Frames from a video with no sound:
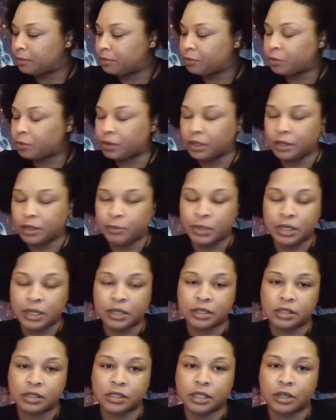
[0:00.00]
really be
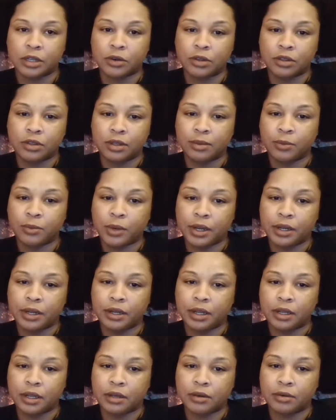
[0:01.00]
considering them right
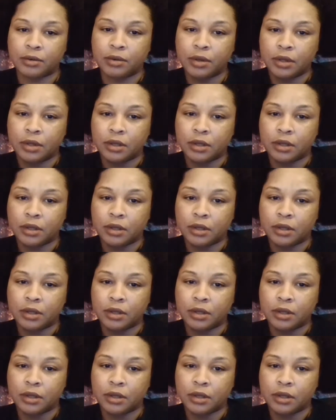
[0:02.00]
now,